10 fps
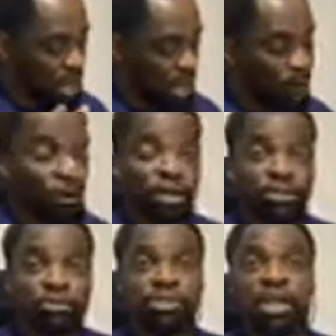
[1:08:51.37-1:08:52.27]
are
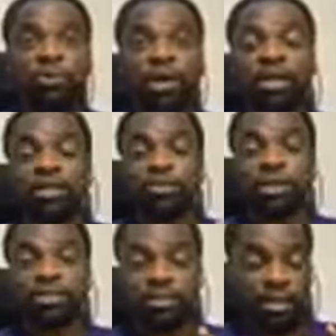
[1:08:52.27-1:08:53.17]
working to see how we can
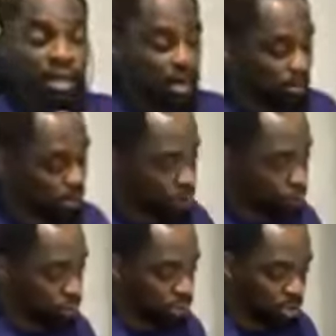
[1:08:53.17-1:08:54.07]
create a
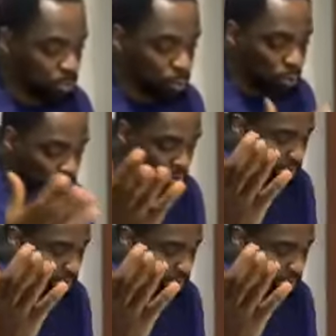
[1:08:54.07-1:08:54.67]
youth Jeep loan,